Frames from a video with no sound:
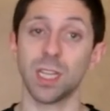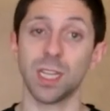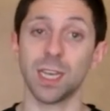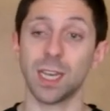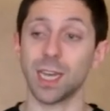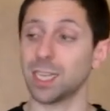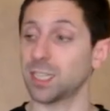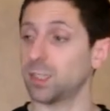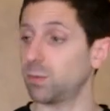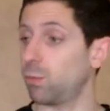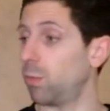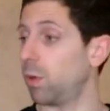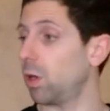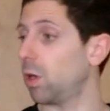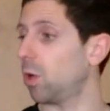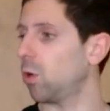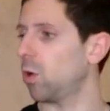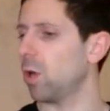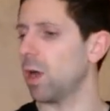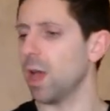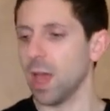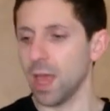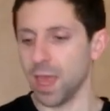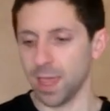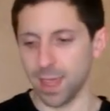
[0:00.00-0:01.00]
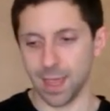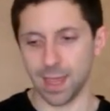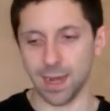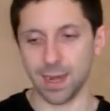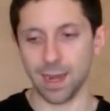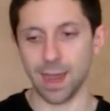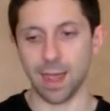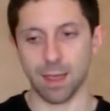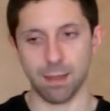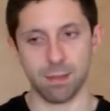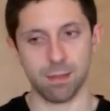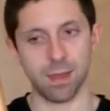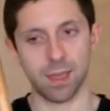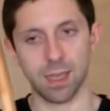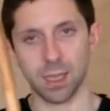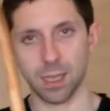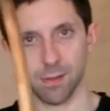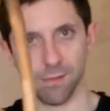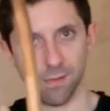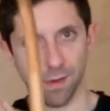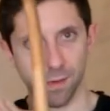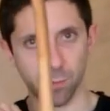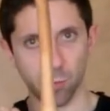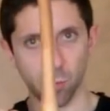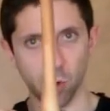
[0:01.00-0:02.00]
nice bow, and I think if
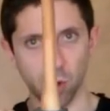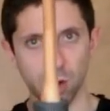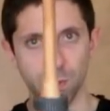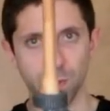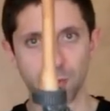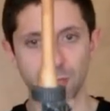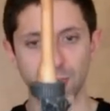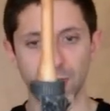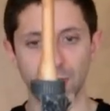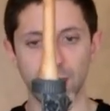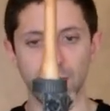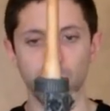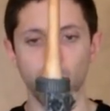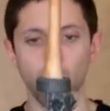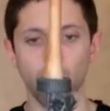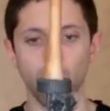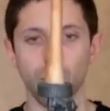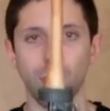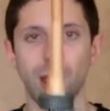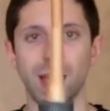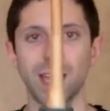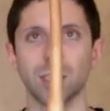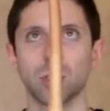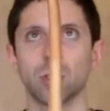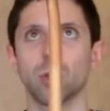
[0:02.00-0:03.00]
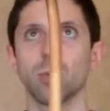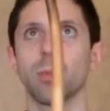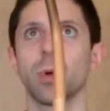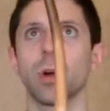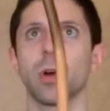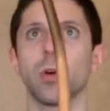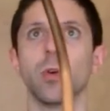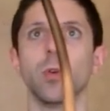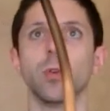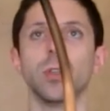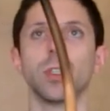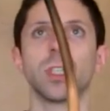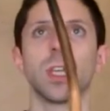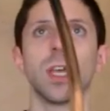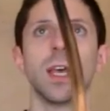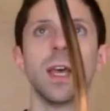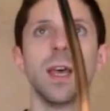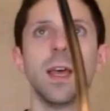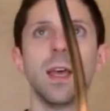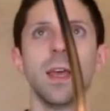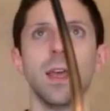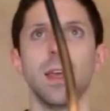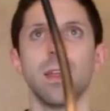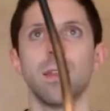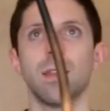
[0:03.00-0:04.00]
I'm going to make any more riser bows,
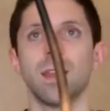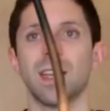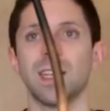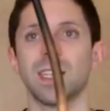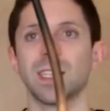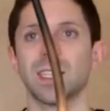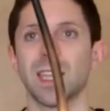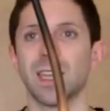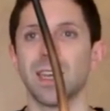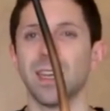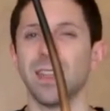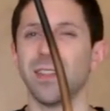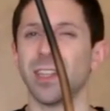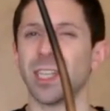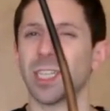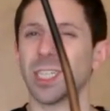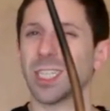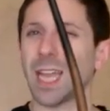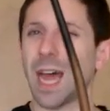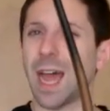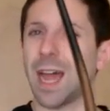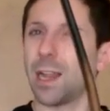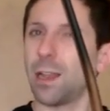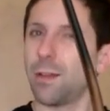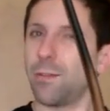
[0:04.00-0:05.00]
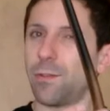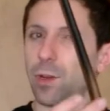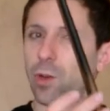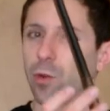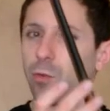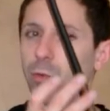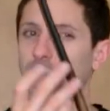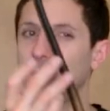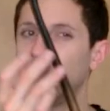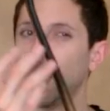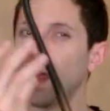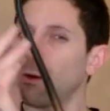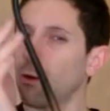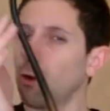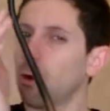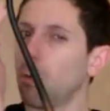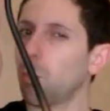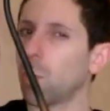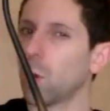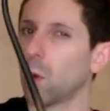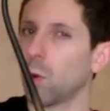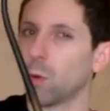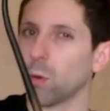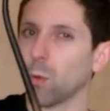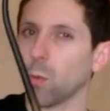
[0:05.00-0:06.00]
things that in the style of a green arrow
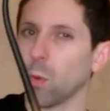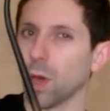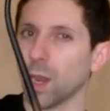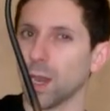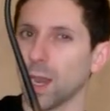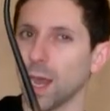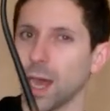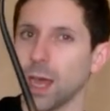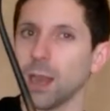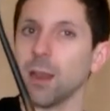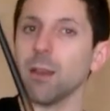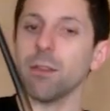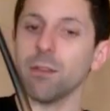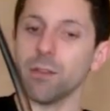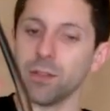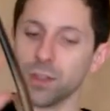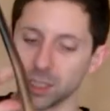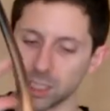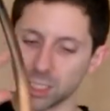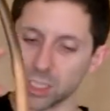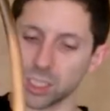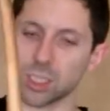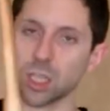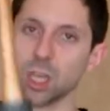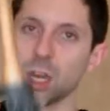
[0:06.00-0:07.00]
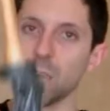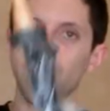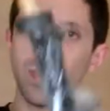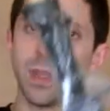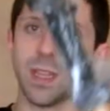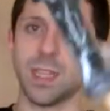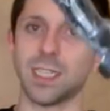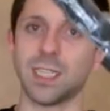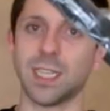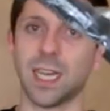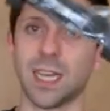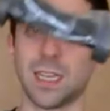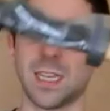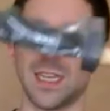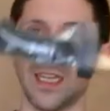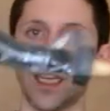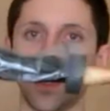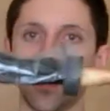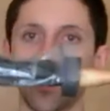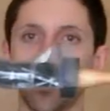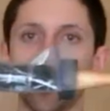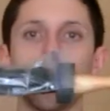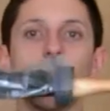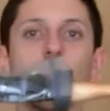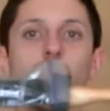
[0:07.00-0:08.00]
bow and whatnot, this is going to be the technique
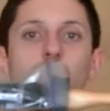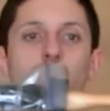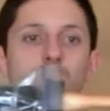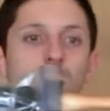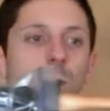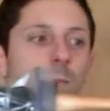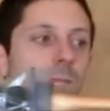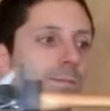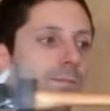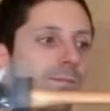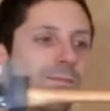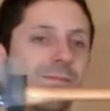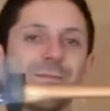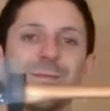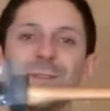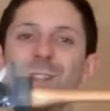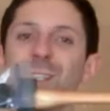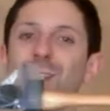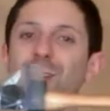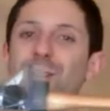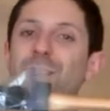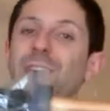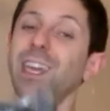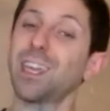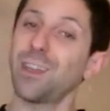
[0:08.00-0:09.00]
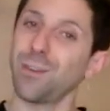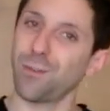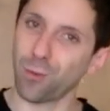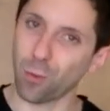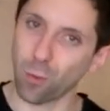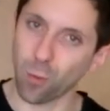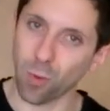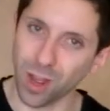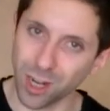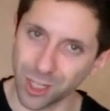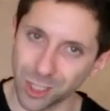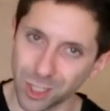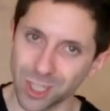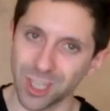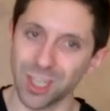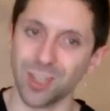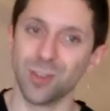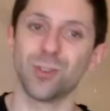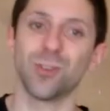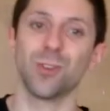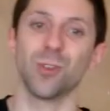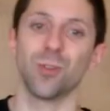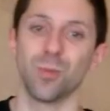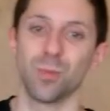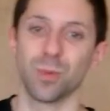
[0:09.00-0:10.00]
to do it. So thank you for watching
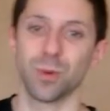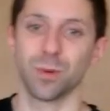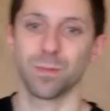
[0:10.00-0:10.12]
YouTube.